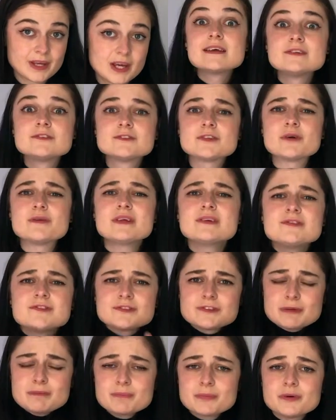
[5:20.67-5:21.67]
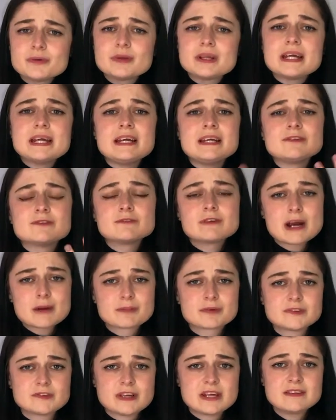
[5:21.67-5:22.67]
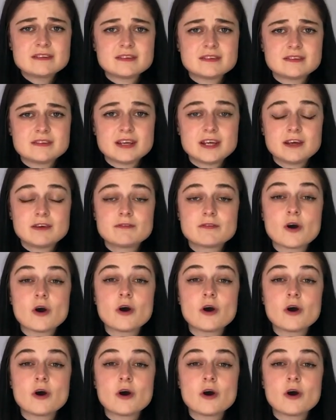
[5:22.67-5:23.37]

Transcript: So this symbol is representative